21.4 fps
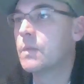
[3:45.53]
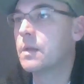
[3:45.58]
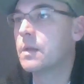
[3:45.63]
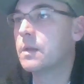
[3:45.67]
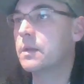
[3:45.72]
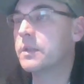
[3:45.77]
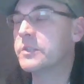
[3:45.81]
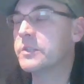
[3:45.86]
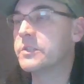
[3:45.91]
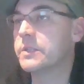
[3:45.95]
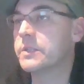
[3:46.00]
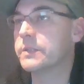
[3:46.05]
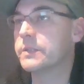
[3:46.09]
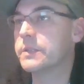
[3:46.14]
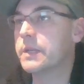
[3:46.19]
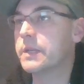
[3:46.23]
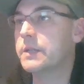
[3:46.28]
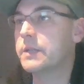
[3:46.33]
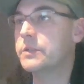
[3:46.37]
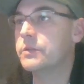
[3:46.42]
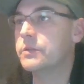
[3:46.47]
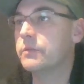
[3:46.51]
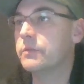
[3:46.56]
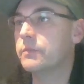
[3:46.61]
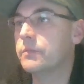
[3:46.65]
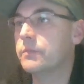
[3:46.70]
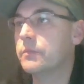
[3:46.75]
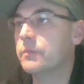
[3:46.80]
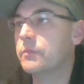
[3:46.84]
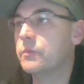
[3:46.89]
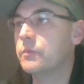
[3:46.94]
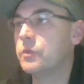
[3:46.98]
As you can see, as your
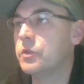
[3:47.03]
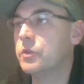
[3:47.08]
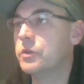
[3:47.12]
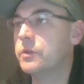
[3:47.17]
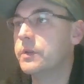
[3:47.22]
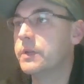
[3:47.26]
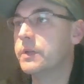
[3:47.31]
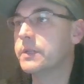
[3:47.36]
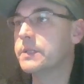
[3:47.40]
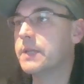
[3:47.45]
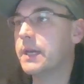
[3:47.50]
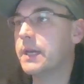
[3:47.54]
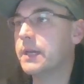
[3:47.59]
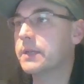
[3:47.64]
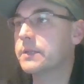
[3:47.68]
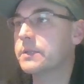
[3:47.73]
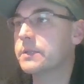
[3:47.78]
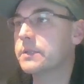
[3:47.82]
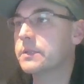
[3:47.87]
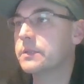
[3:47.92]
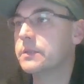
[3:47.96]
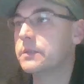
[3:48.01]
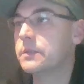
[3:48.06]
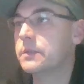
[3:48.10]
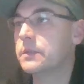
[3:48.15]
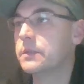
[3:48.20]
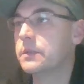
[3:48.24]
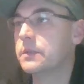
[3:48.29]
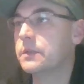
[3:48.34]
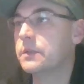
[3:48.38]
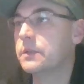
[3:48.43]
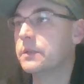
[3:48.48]
unit attacks,
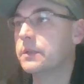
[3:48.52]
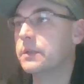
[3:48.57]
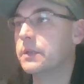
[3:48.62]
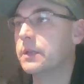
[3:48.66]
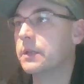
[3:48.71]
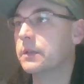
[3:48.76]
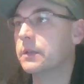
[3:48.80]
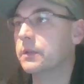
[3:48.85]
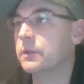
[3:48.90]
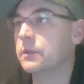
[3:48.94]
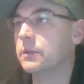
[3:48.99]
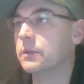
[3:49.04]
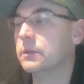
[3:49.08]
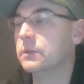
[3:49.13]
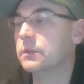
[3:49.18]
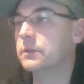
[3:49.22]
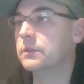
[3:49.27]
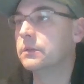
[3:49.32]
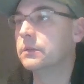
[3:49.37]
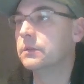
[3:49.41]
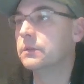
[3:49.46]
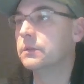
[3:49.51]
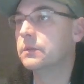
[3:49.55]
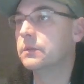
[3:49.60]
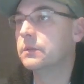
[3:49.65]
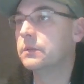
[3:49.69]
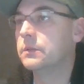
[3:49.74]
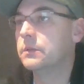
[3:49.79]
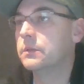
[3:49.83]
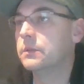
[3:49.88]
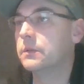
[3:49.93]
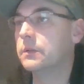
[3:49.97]
you get a little
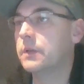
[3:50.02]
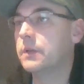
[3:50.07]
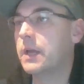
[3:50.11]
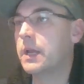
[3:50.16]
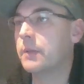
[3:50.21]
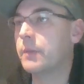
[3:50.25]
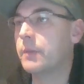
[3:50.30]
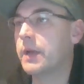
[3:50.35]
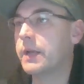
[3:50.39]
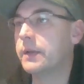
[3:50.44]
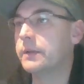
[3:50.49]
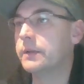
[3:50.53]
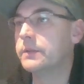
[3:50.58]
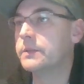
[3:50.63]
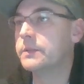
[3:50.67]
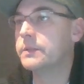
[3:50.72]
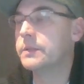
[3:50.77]
animated